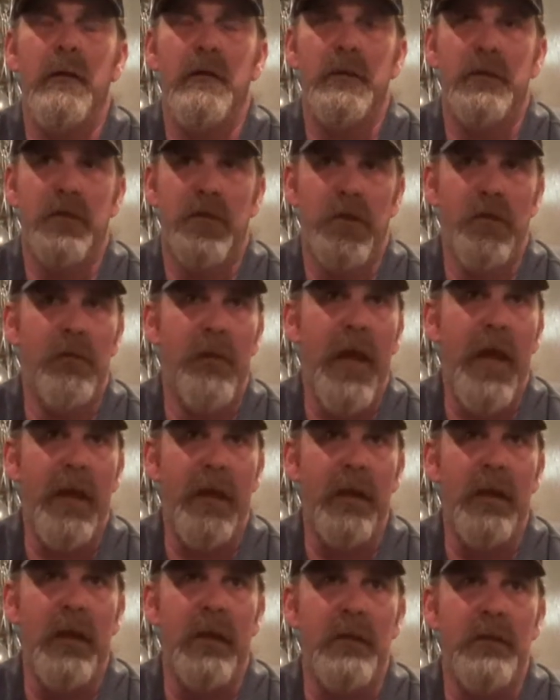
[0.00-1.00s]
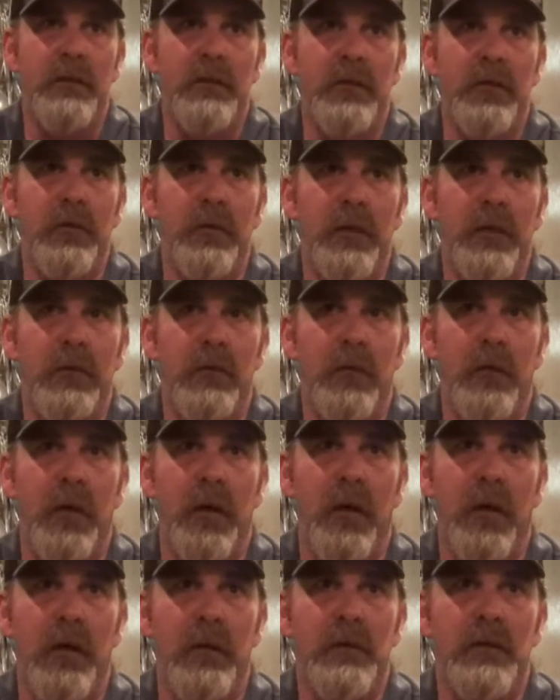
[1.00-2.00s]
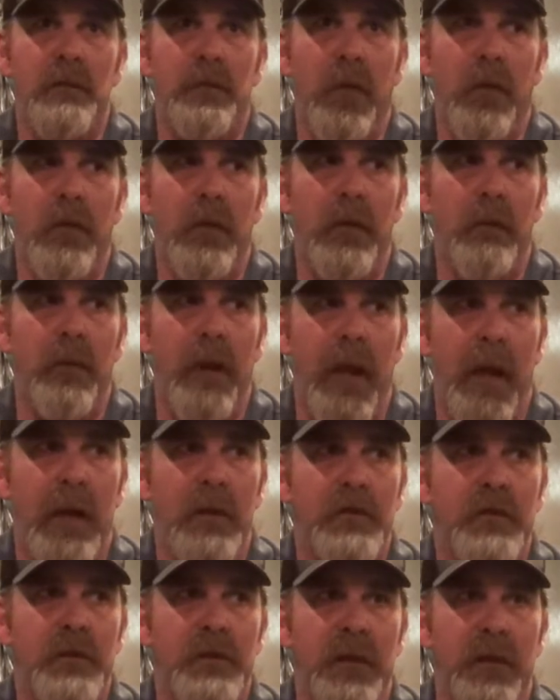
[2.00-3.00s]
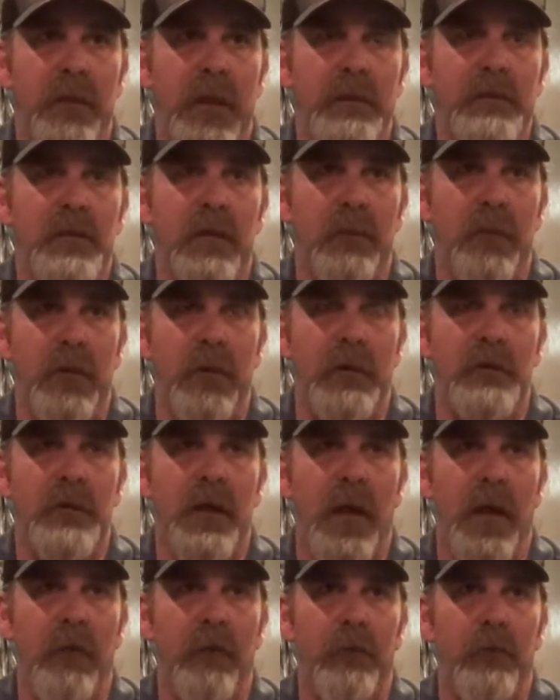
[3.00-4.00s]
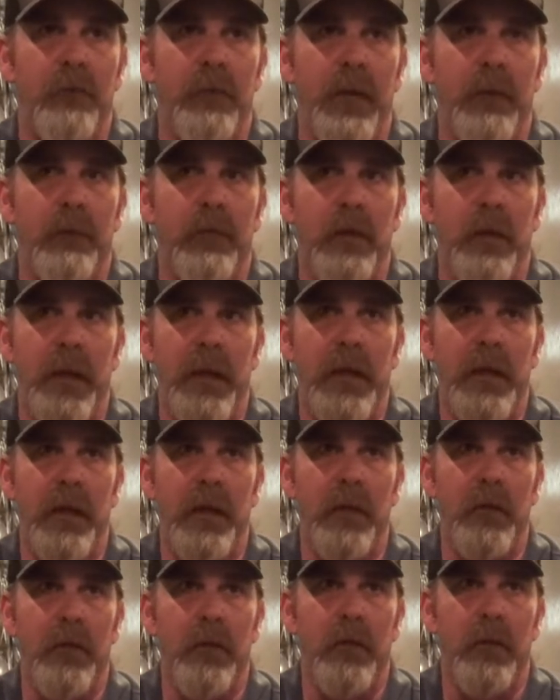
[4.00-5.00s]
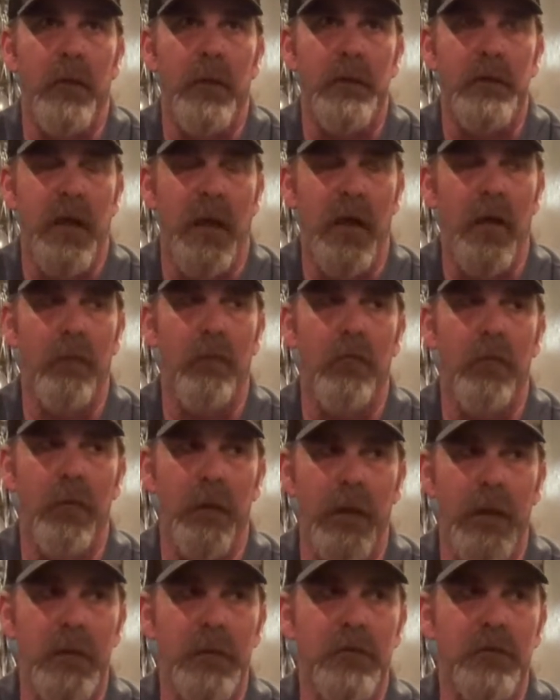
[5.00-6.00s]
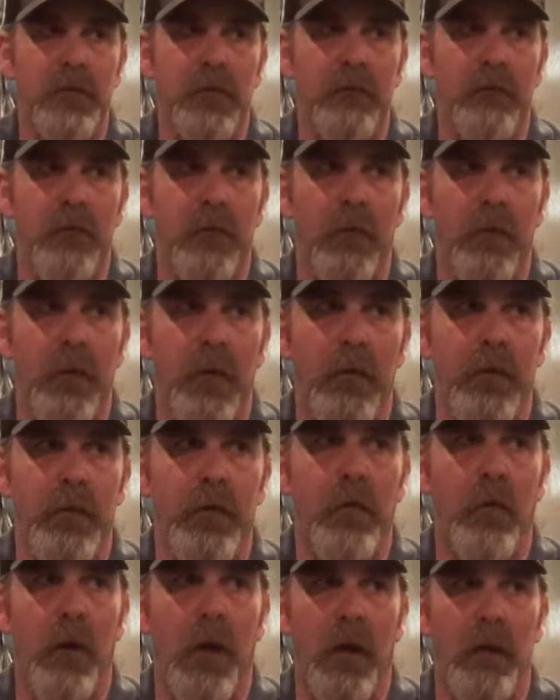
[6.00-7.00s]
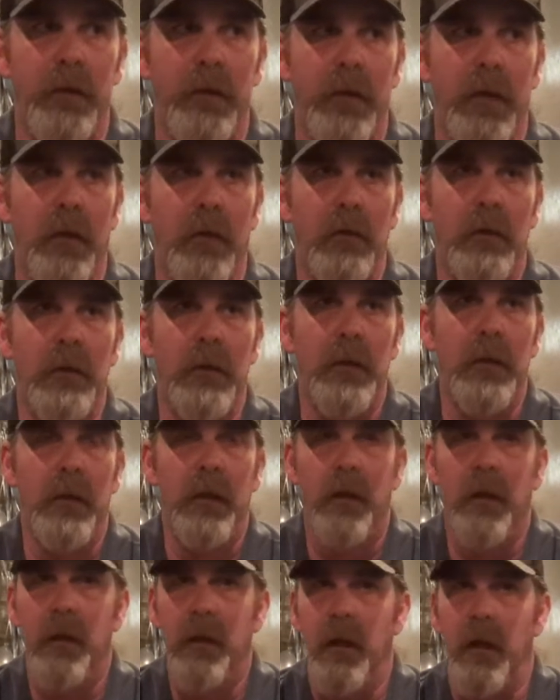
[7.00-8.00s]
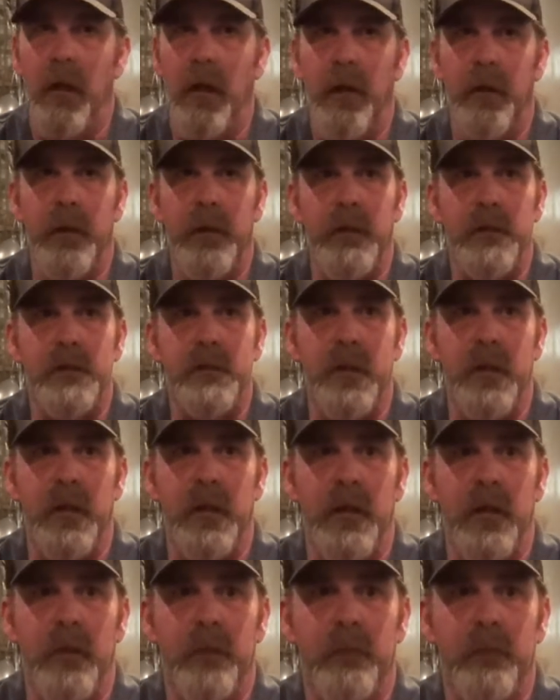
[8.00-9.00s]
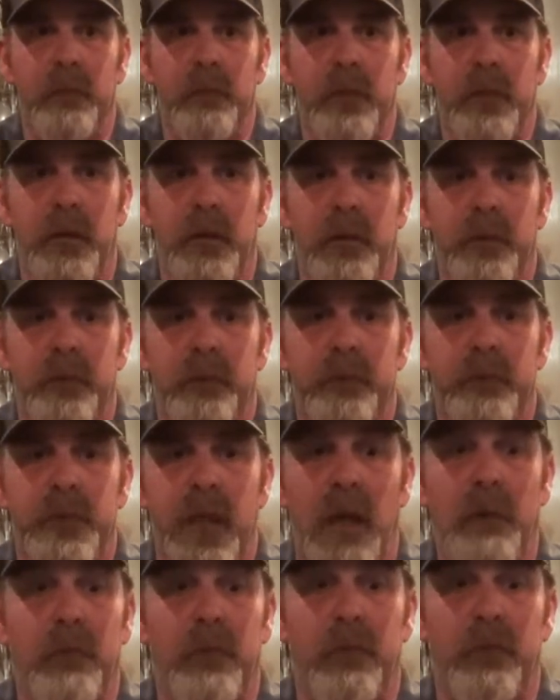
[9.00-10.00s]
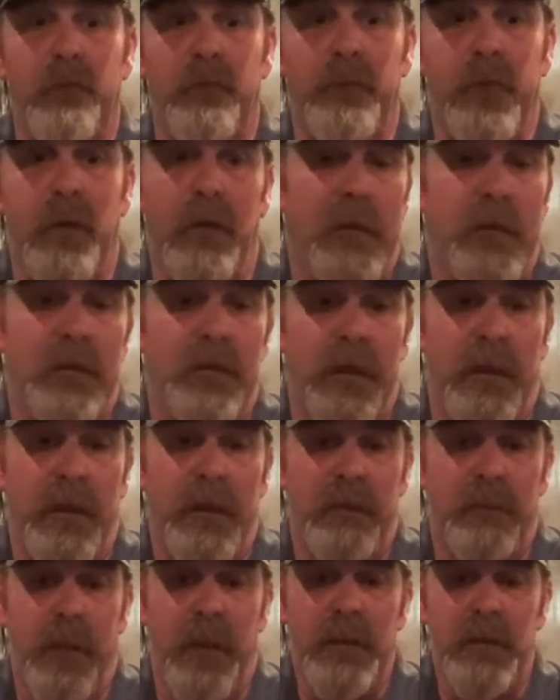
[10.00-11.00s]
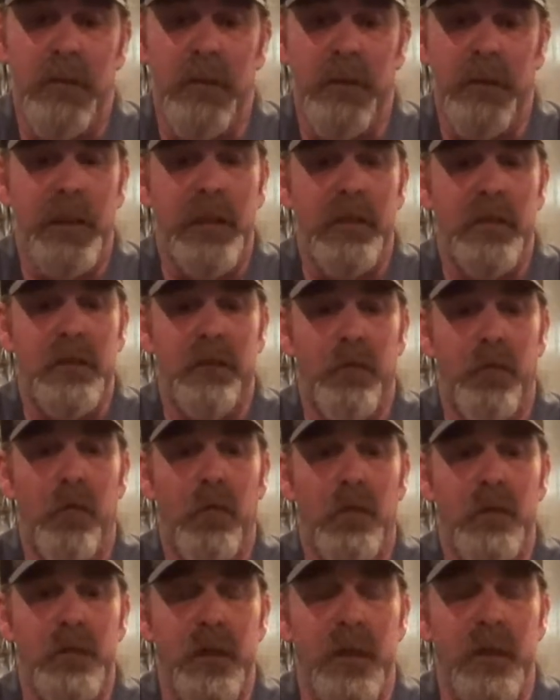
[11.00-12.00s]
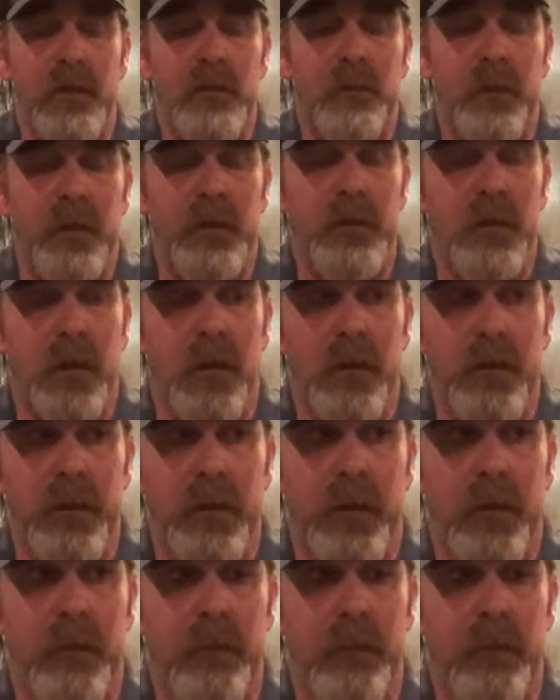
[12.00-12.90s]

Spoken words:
to that end, to the exploding packages in, that's something that's kind of been plaguing the entire brewing industry for a little while now. It's a type of it's basically yeast, it's brewer's yeast, but it's called